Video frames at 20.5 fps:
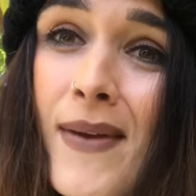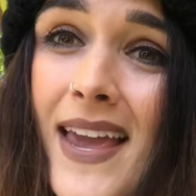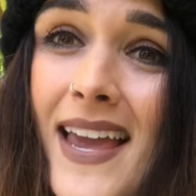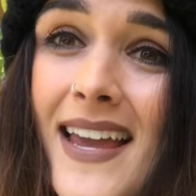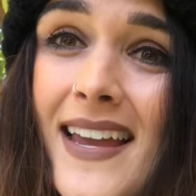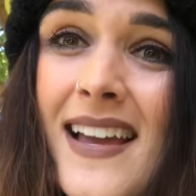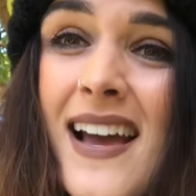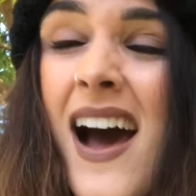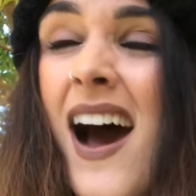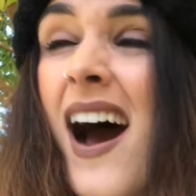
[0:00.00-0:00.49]

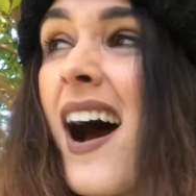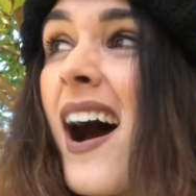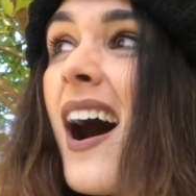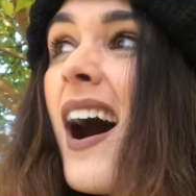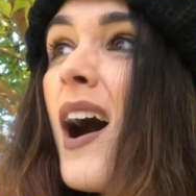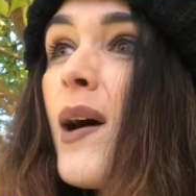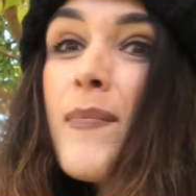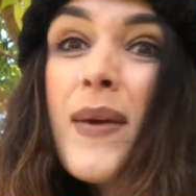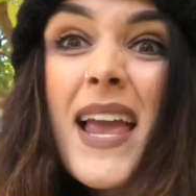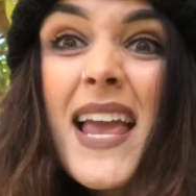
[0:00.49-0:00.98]
me,
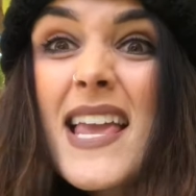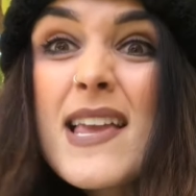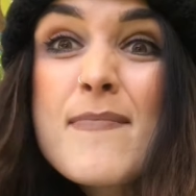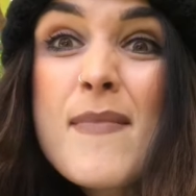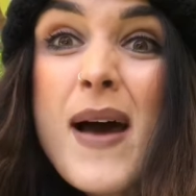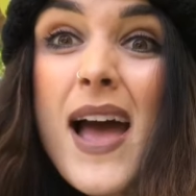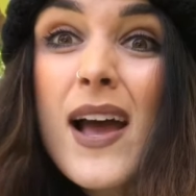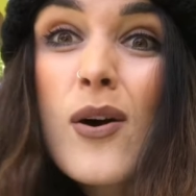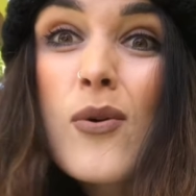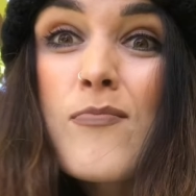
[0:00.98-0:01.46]

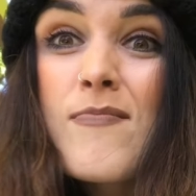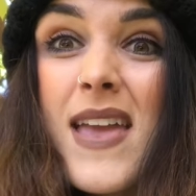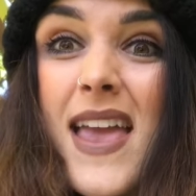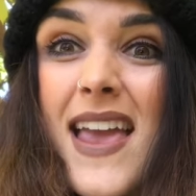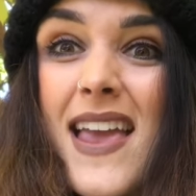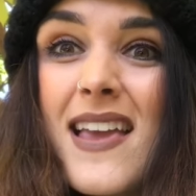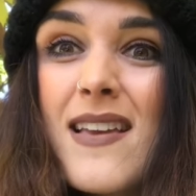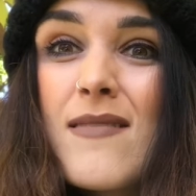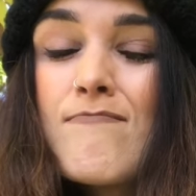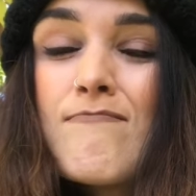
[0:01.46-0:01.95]
email
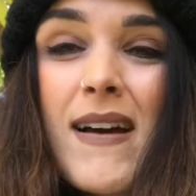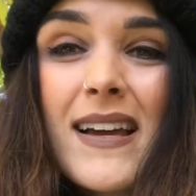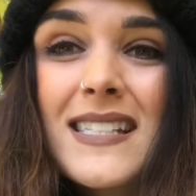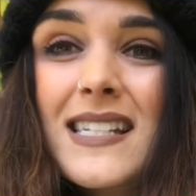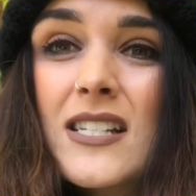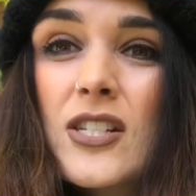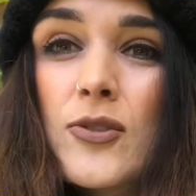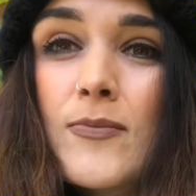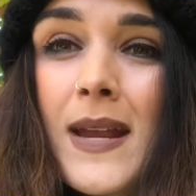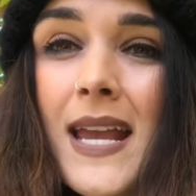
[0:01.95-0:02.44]
me,
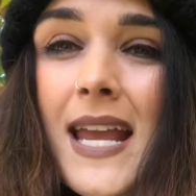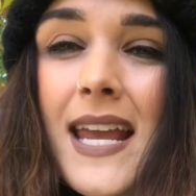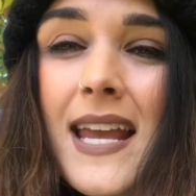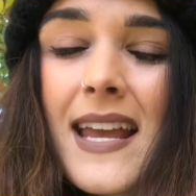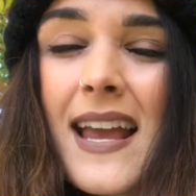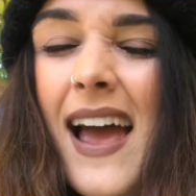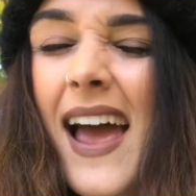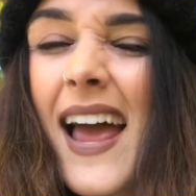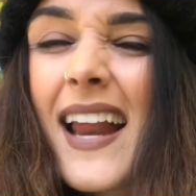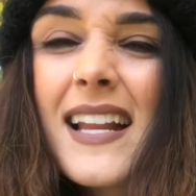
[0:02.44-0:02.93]
message
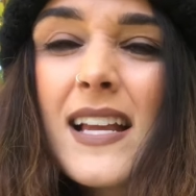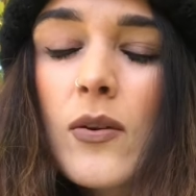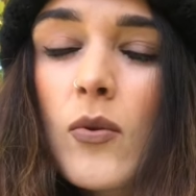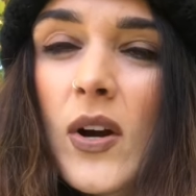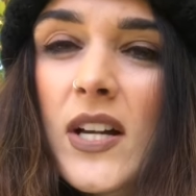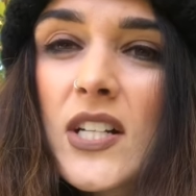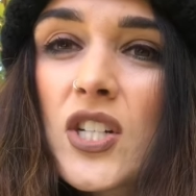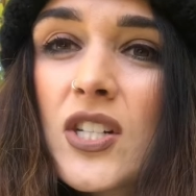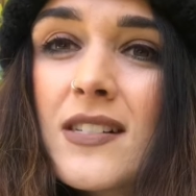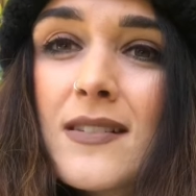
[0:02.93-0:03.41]
me, any
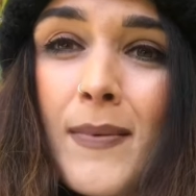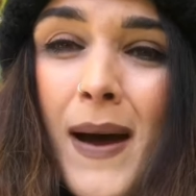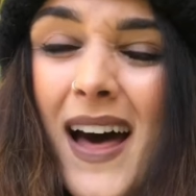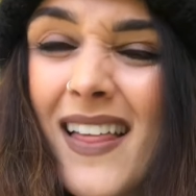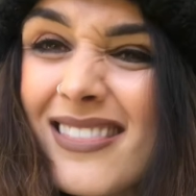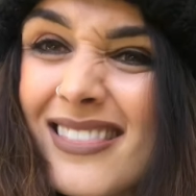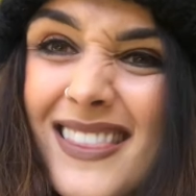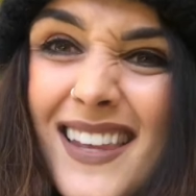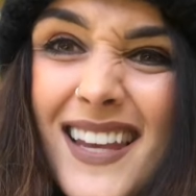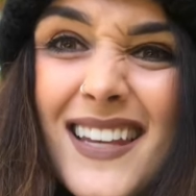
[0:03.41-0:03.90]
questions
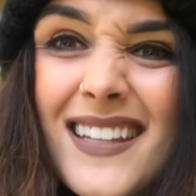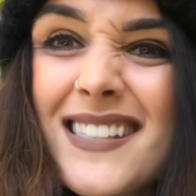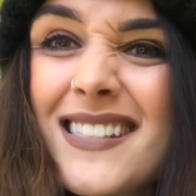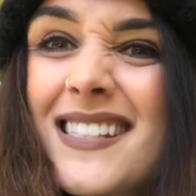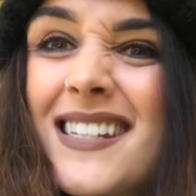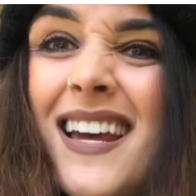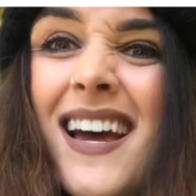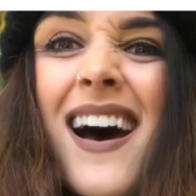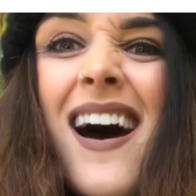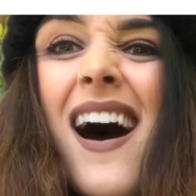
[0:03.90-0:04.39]
about
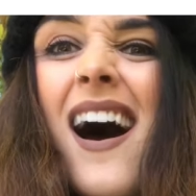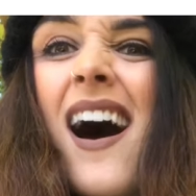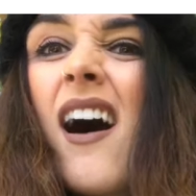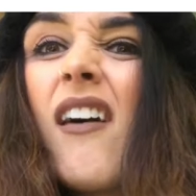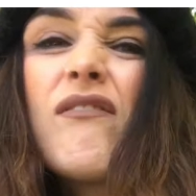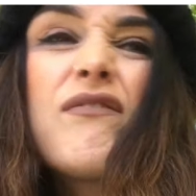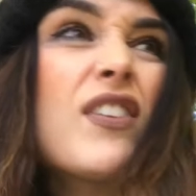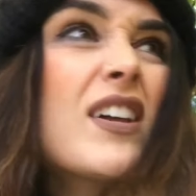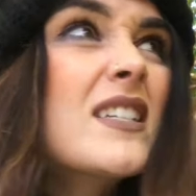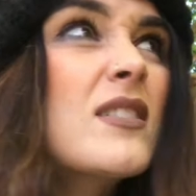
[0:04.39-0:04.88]
this,
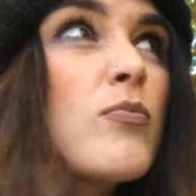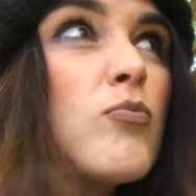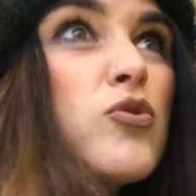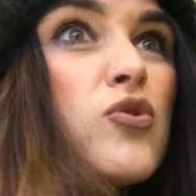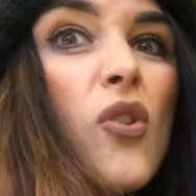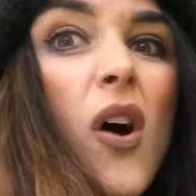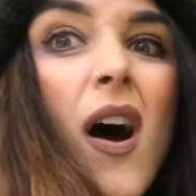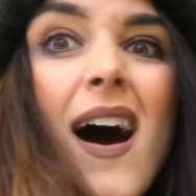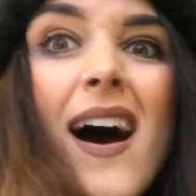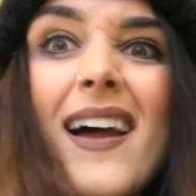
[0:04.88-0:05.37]
flexible
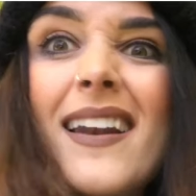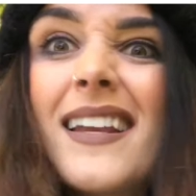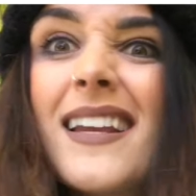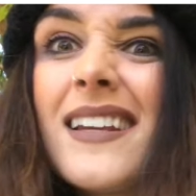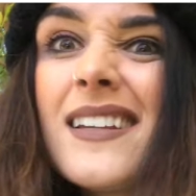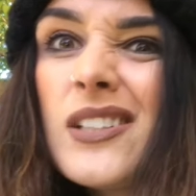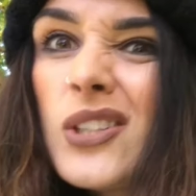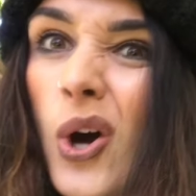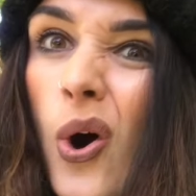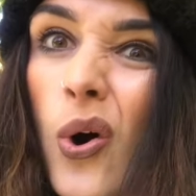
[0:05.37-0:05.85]

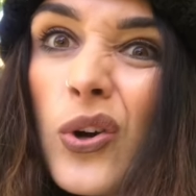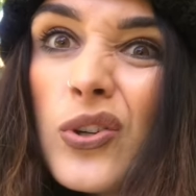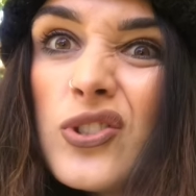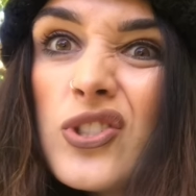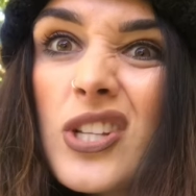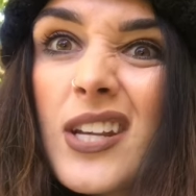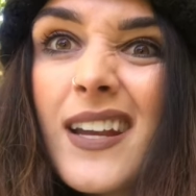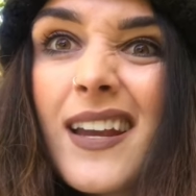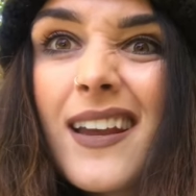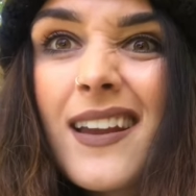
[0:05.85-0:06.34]
dieting,
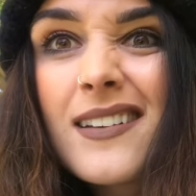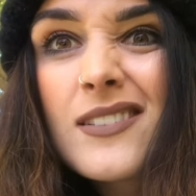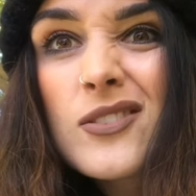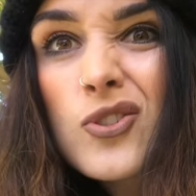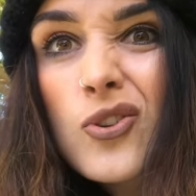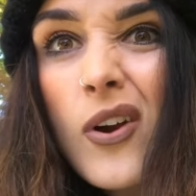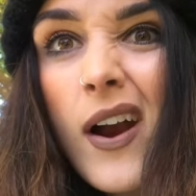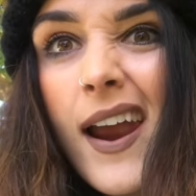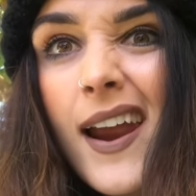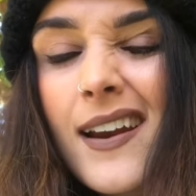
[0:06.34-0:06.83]
coaching,
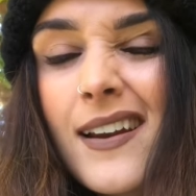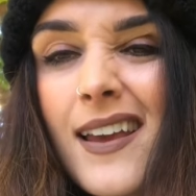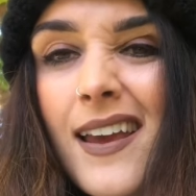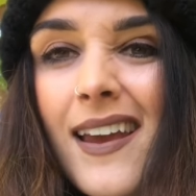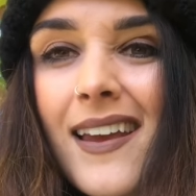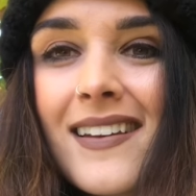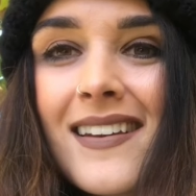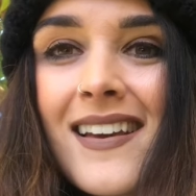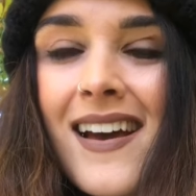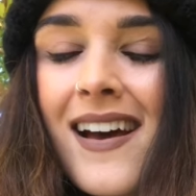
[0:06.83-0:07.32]

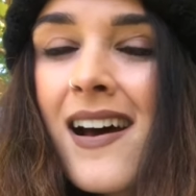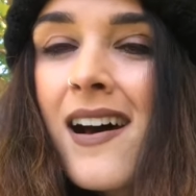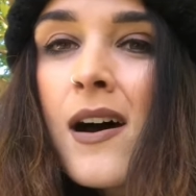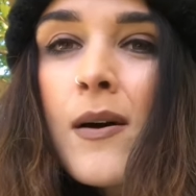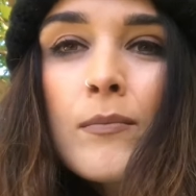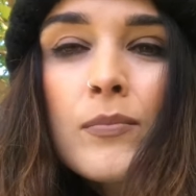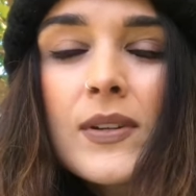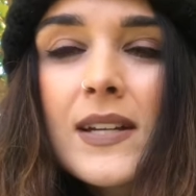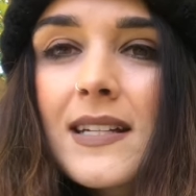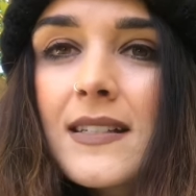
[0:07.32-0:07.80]
training,
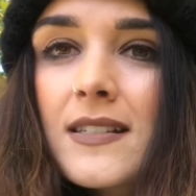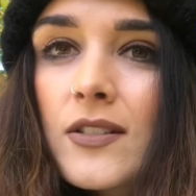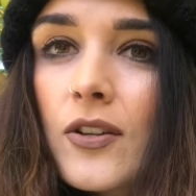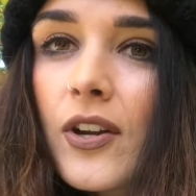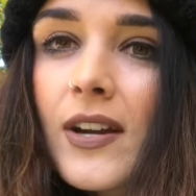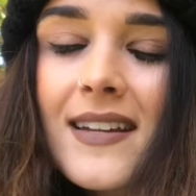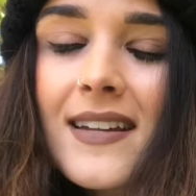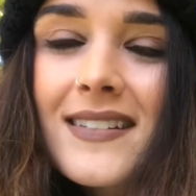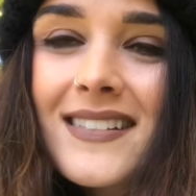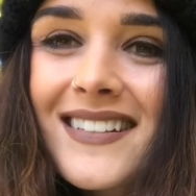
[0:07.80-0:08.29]
please
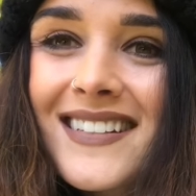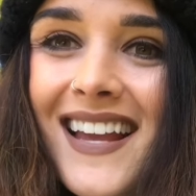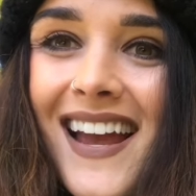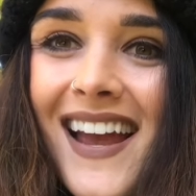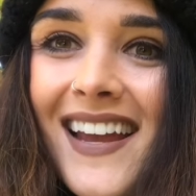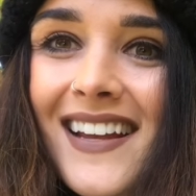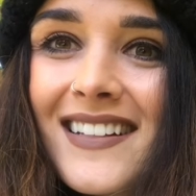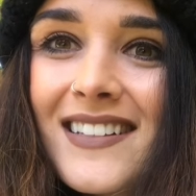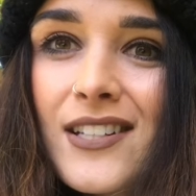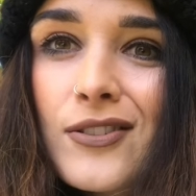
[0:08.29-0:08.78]
don't
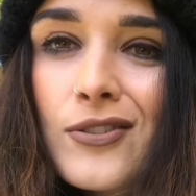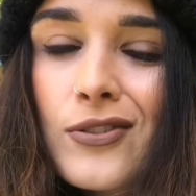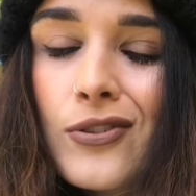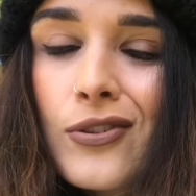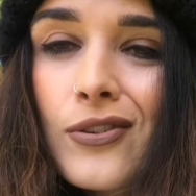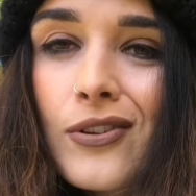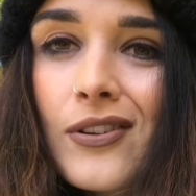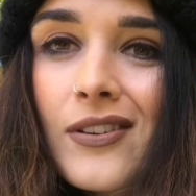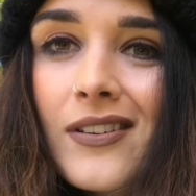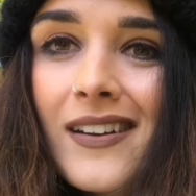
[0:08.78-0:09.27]
hesitate
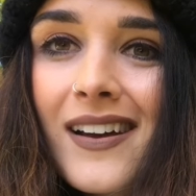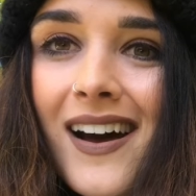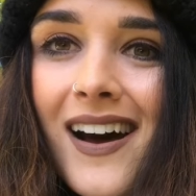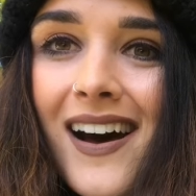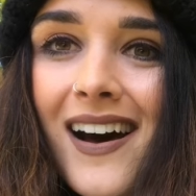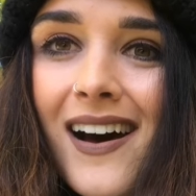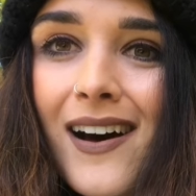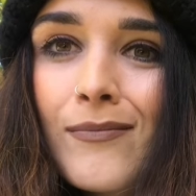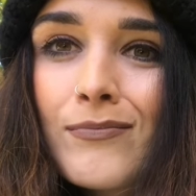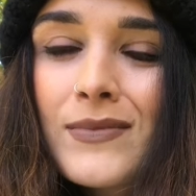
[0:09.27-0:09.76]
to
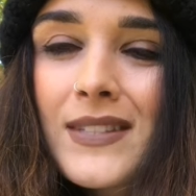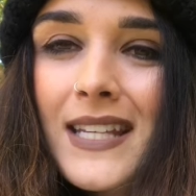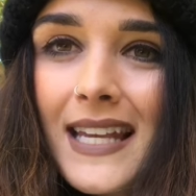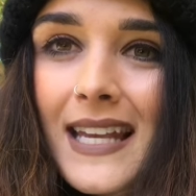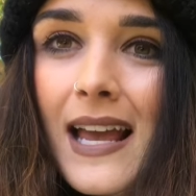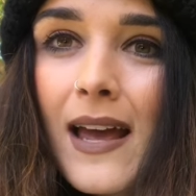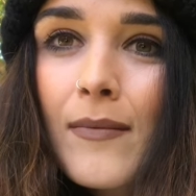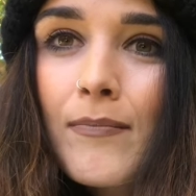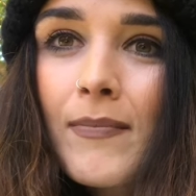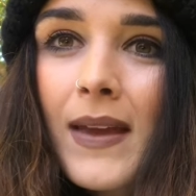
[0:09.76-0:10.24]

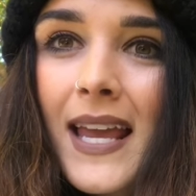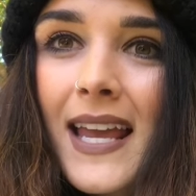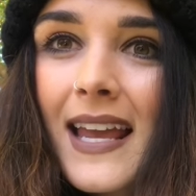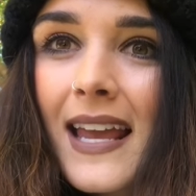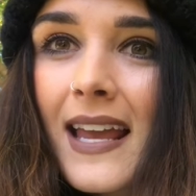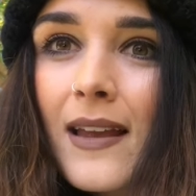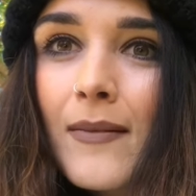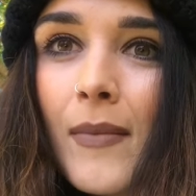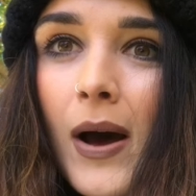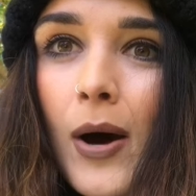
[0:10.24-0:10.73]
DM
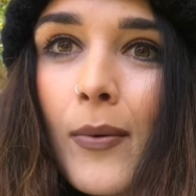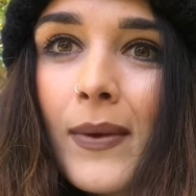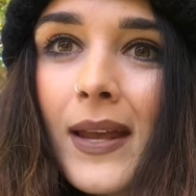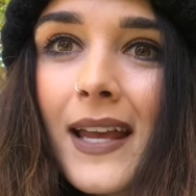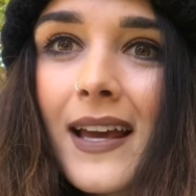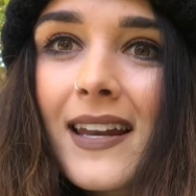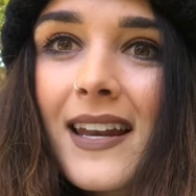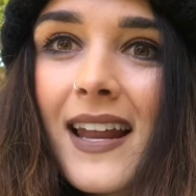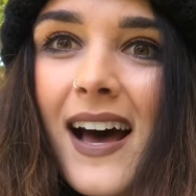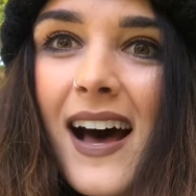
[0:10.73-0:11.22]
me, email
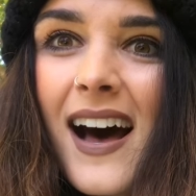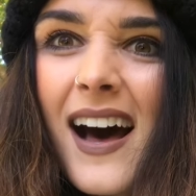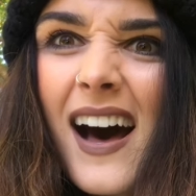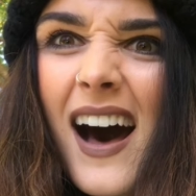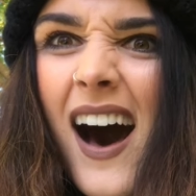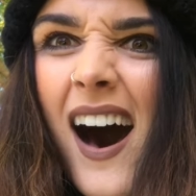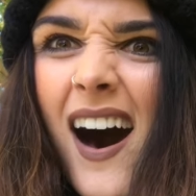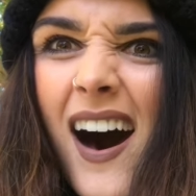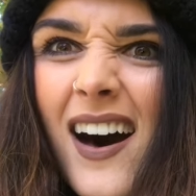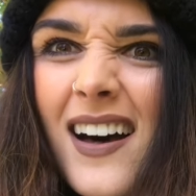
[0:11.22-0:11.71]
me, and
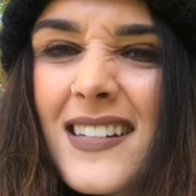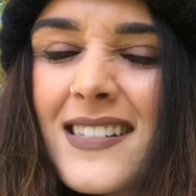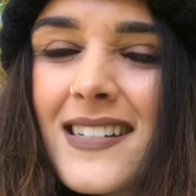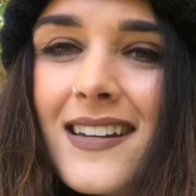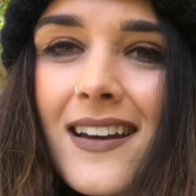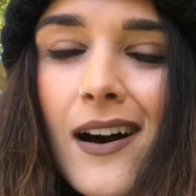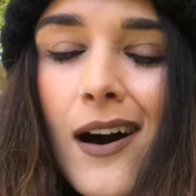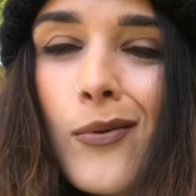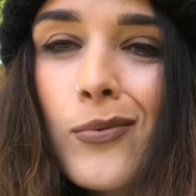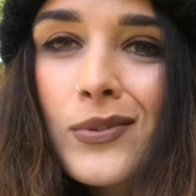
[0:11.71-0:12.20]
ask.
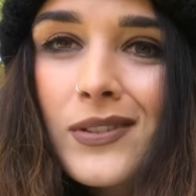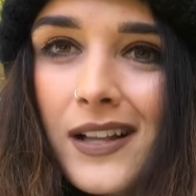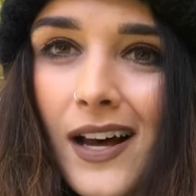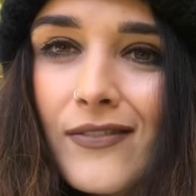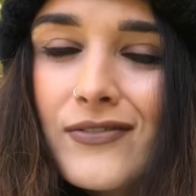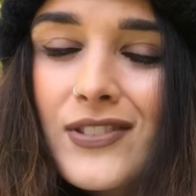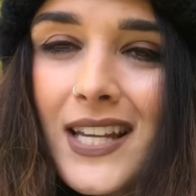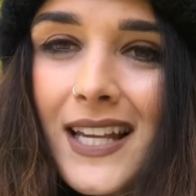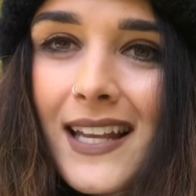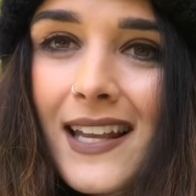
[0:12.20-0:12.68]
I would
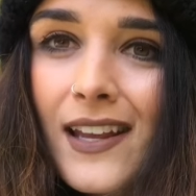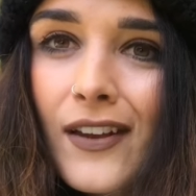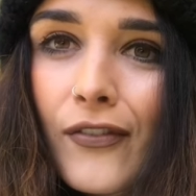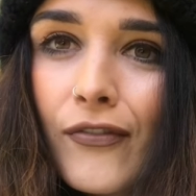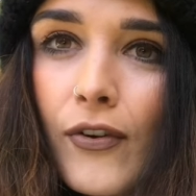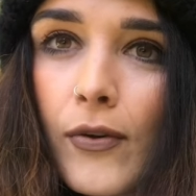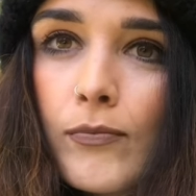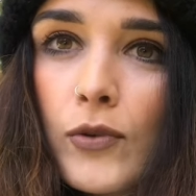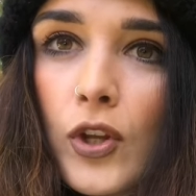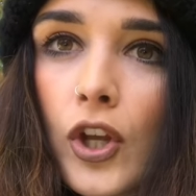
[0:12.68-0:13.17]
love to hear
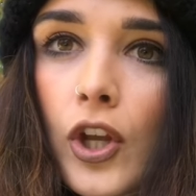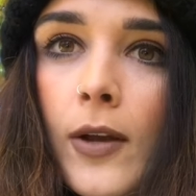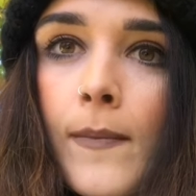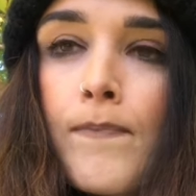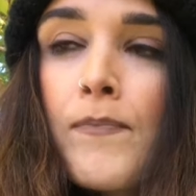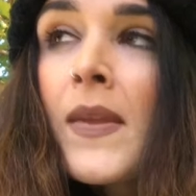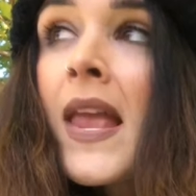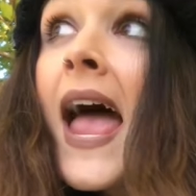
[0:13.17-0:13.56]
from you.